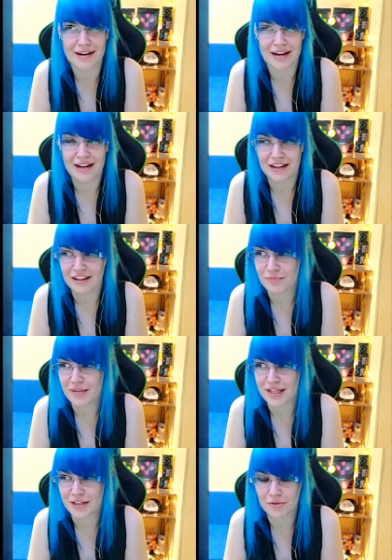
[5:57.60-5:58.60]
life
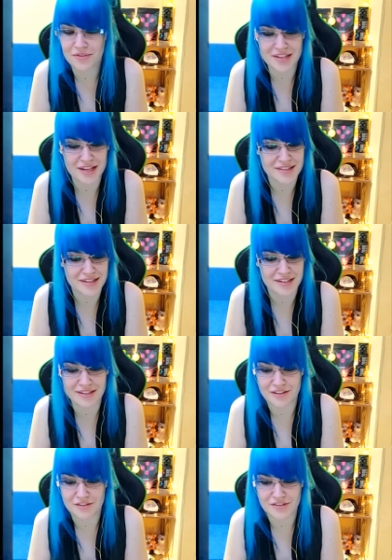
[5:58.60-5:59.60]
made no sense i didn't
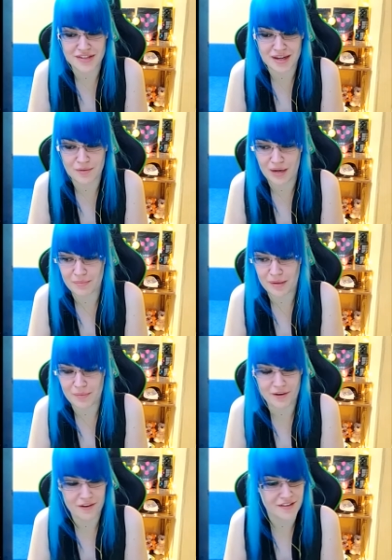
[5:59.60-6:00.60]
understand why my
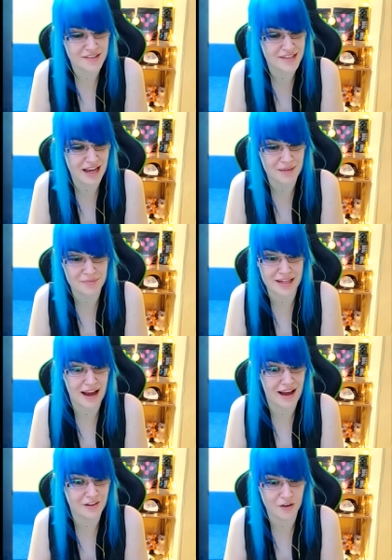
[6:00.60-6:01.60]
parents had me
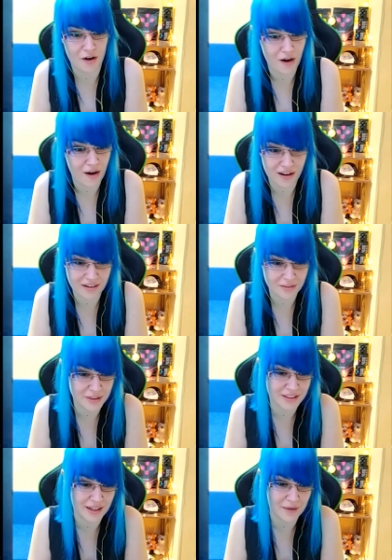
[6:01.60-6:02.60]
at all
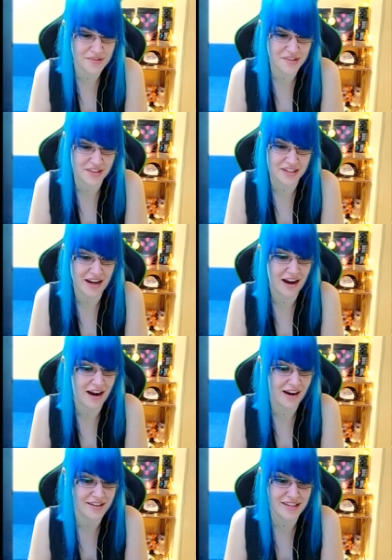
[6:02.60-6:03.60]
when i was gonna
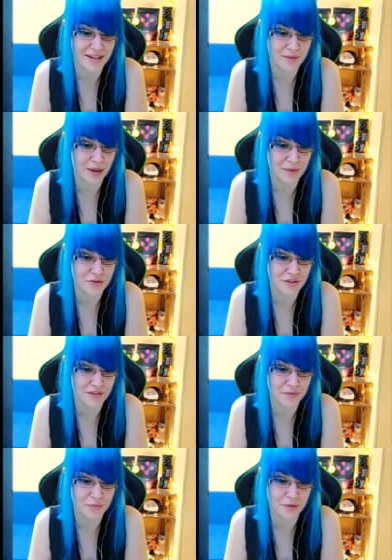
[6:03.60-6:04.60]
die it's like why would you
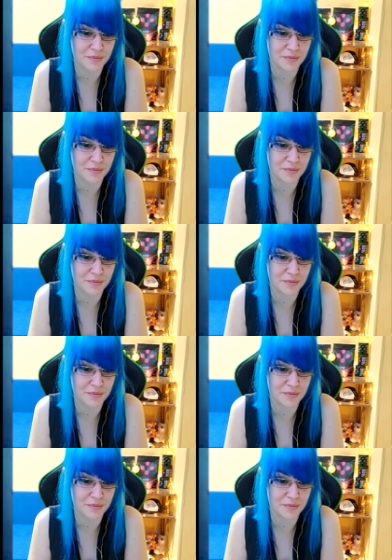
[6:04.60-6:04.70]
ever put me